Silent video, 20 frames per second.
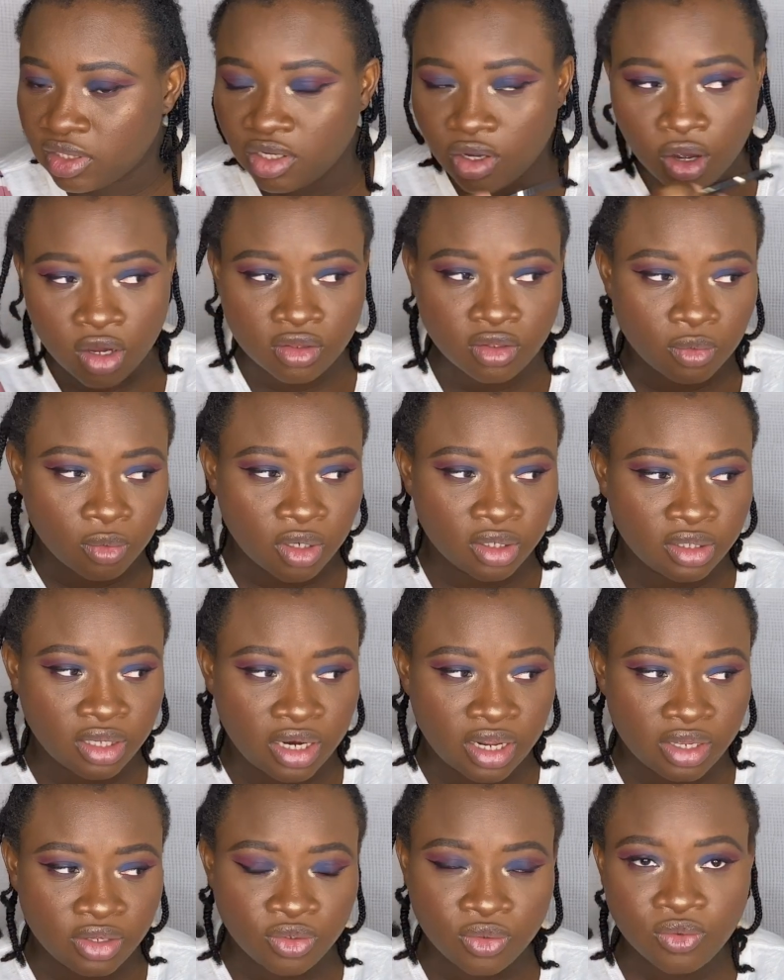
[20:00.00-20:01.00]
The other one that
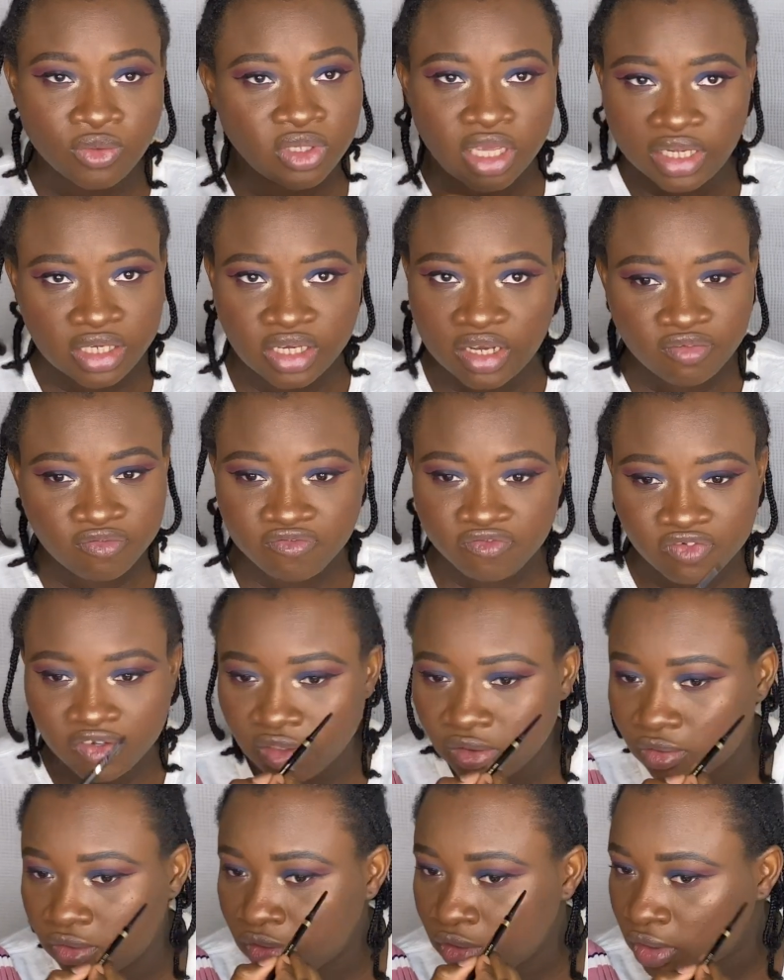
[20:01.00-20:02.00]
I use, I can't
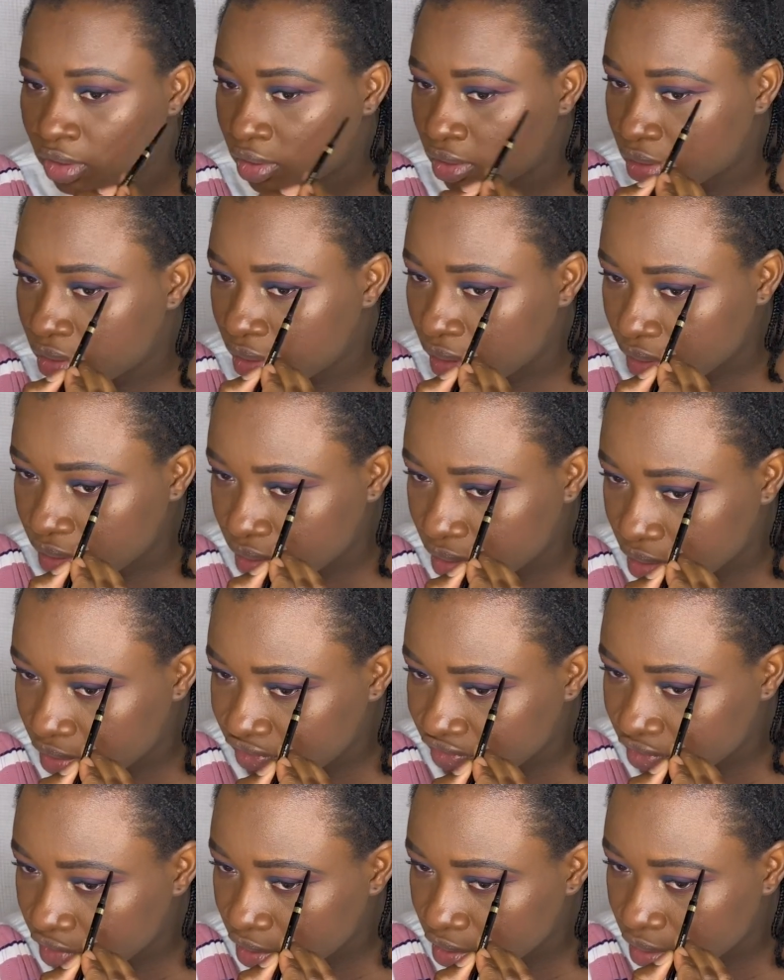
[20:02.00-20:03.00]
feel that
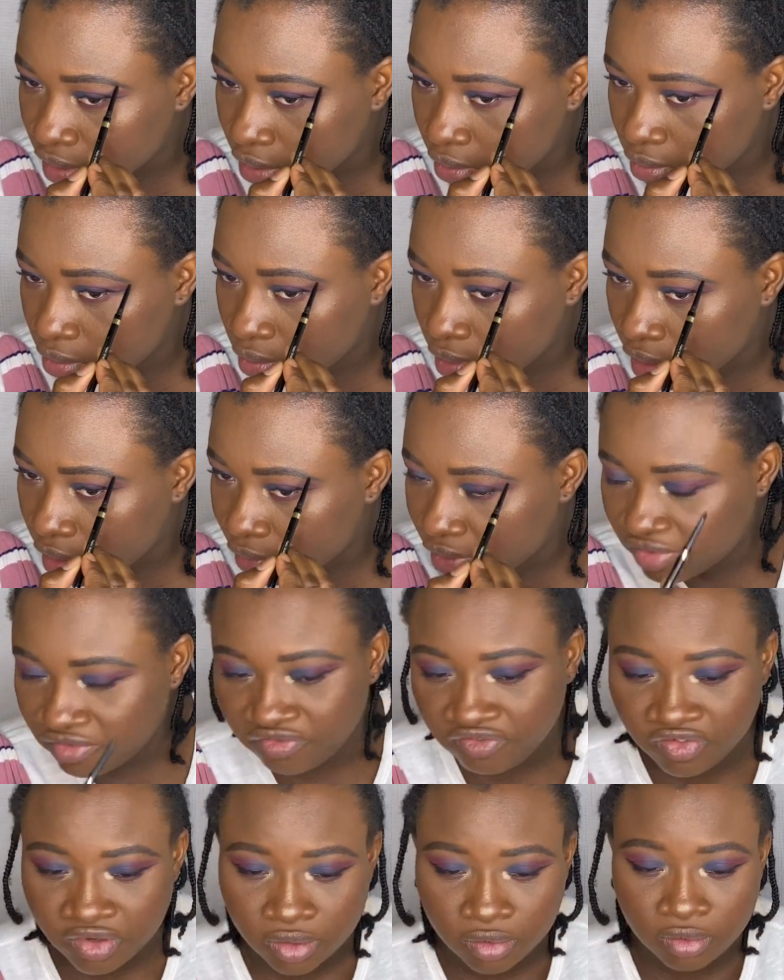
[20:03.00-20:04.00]
stiffness. I don't know how I
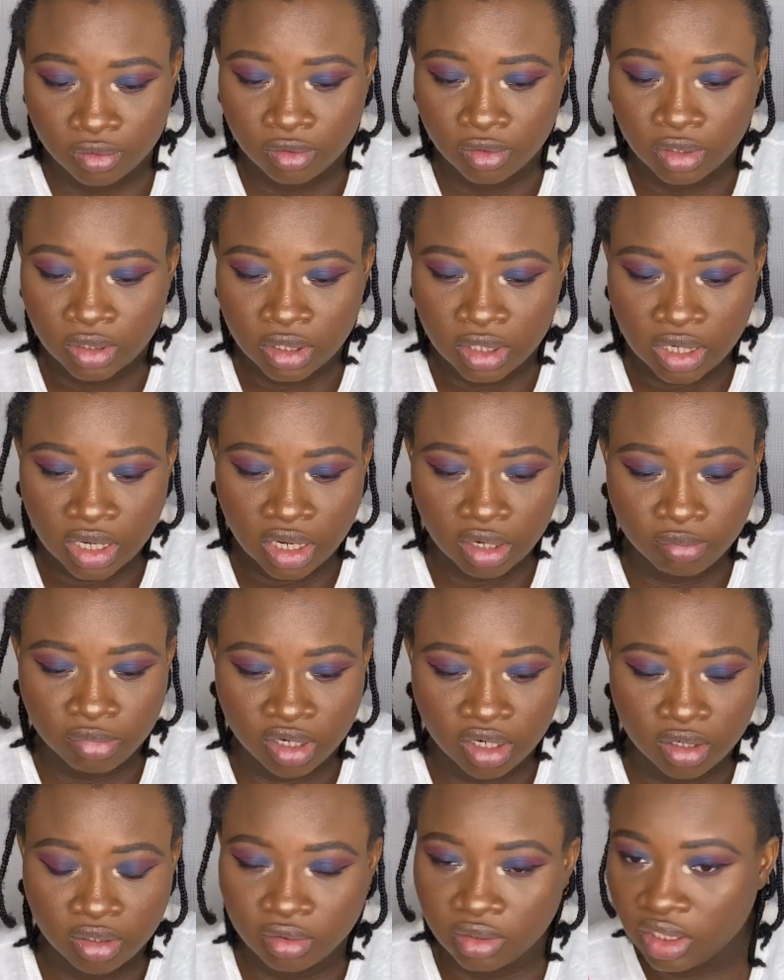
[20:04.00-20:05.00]
feel
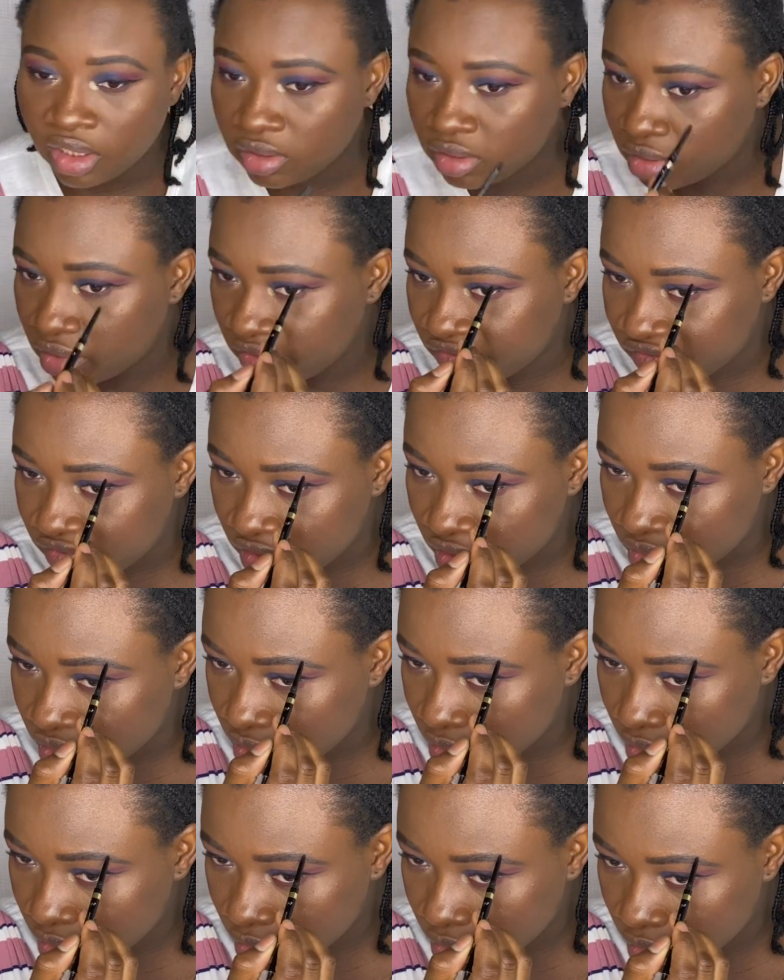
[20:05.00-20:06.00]
about that
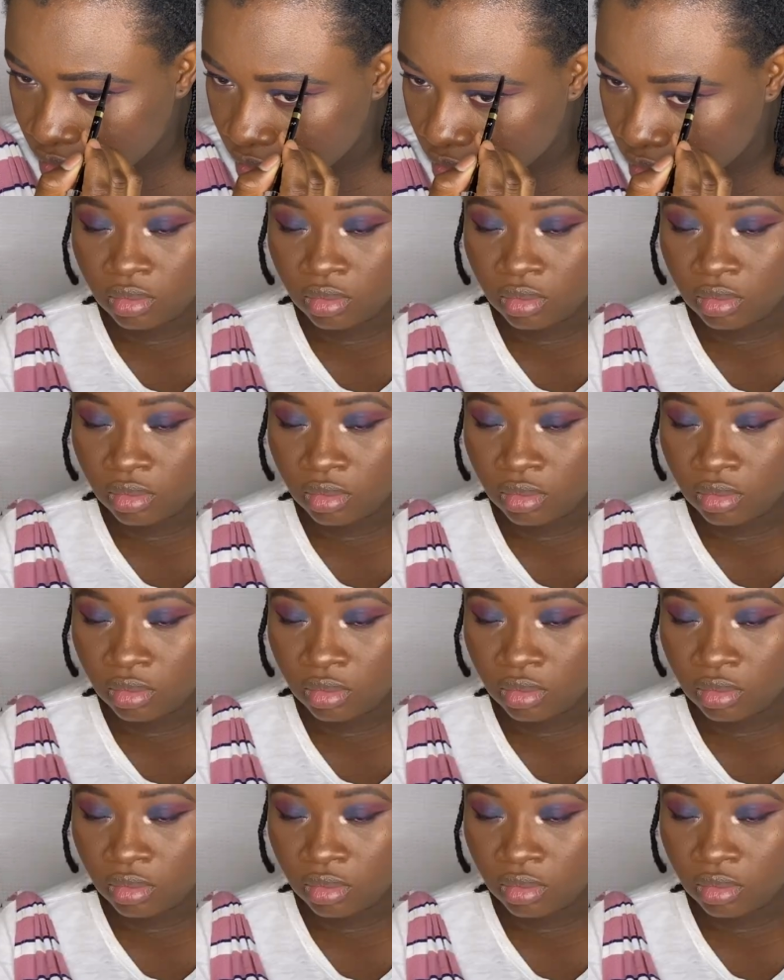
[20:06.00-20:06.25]
stiffness.